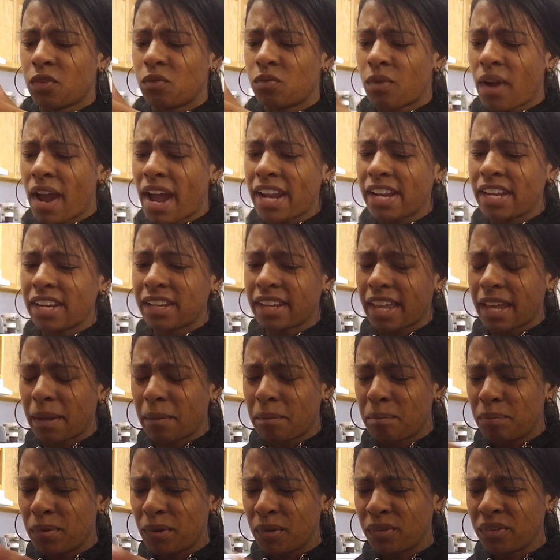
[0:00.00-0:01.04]
writing,
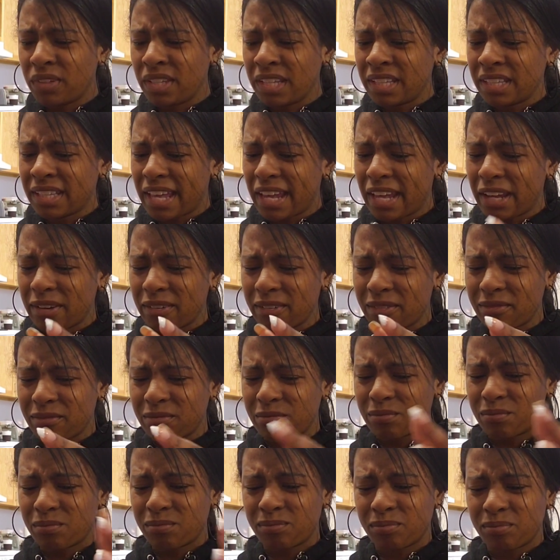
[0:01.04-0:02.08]
like building, like
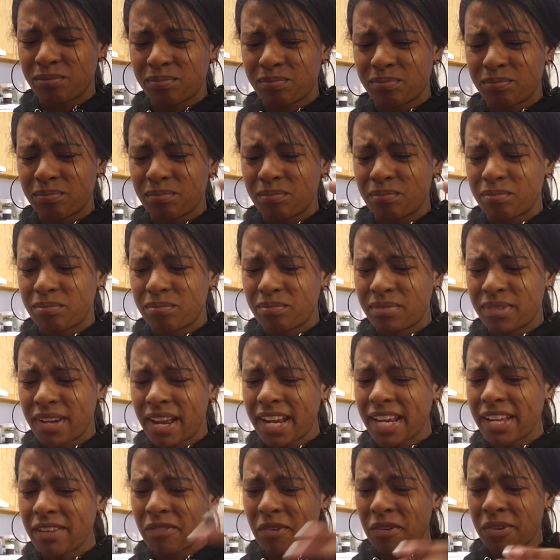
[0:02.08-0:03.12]

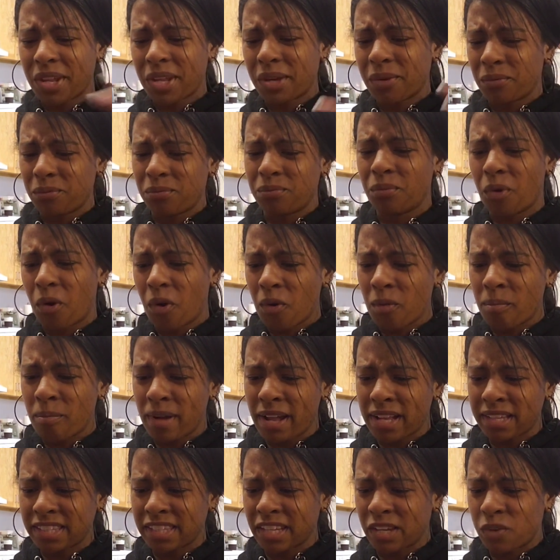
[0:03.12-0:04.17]
not even like
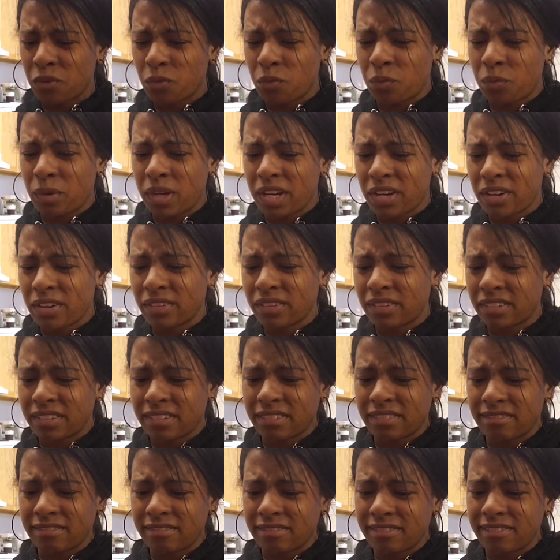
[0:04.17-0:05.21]
robots, like weird
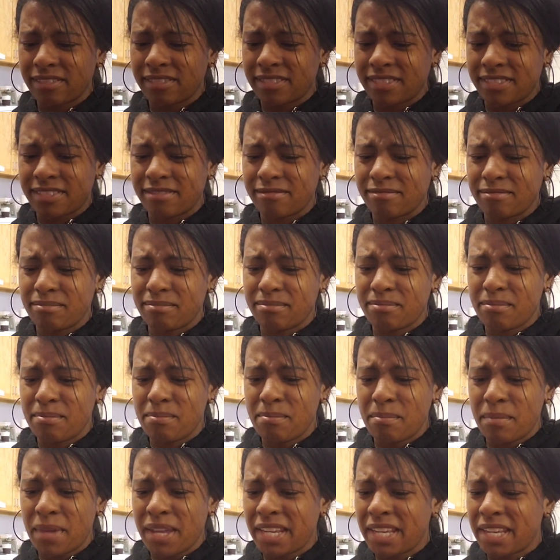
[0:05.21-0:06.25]

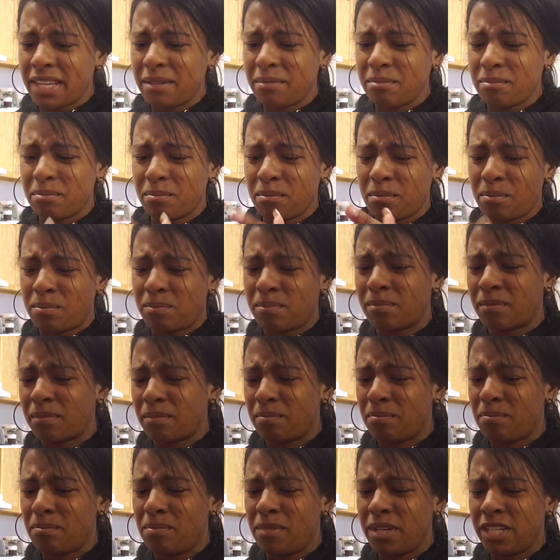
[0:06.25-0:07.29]
mini
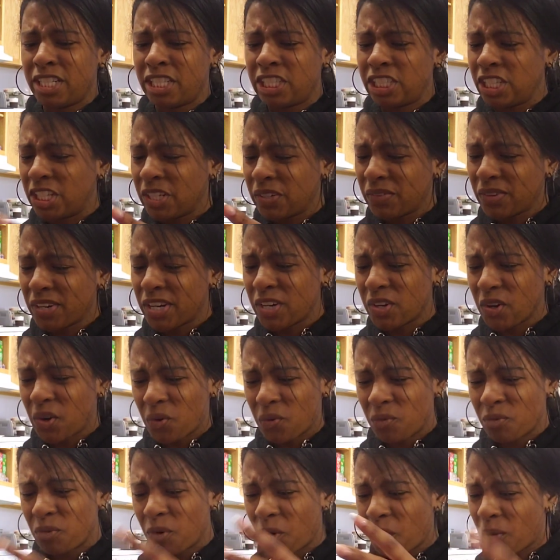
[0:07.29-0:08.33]
machinery or
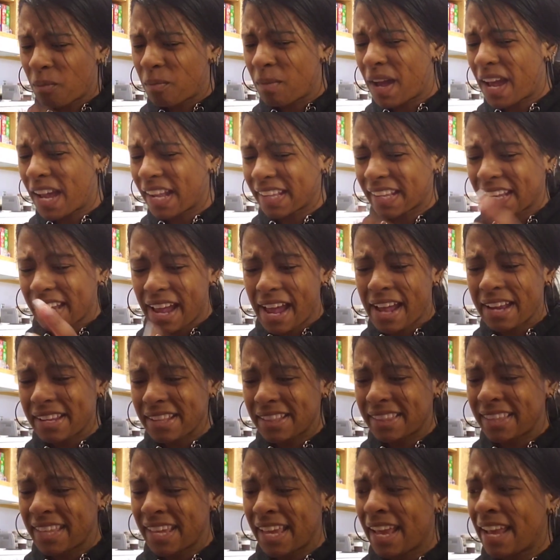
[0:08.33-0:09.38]
robot kind
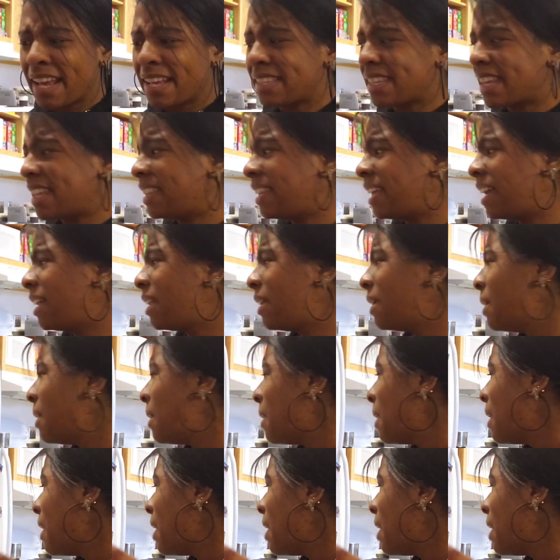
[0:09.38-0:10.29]
of things, and then